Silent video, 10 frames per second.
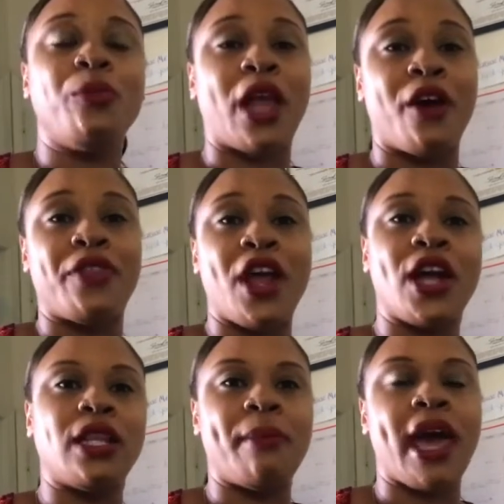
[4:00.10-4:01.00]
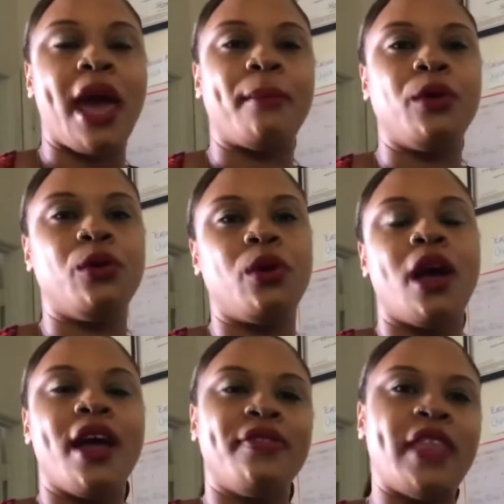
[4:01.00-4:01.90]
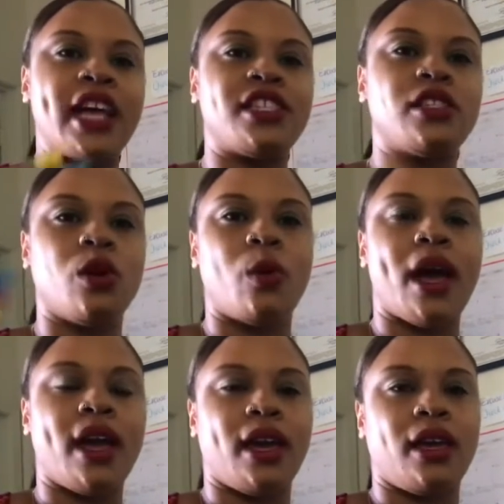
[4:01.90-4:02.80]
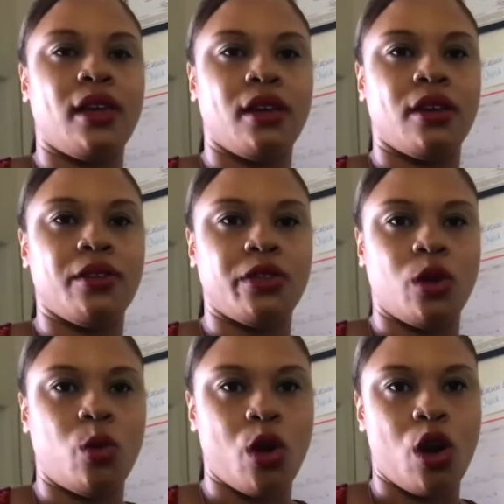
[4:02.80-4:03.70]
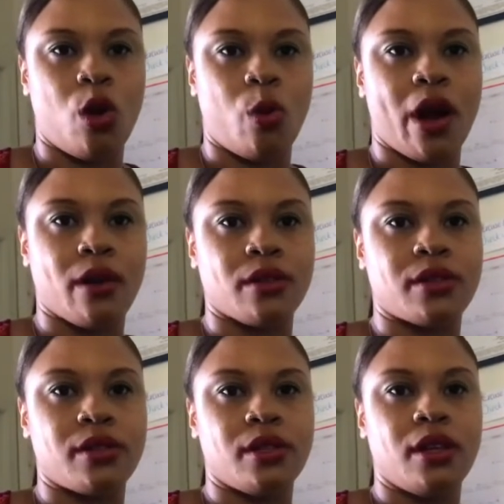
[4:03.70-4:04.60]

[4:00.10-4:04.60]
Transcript: Now they're in a bad mood. That's the way the world works.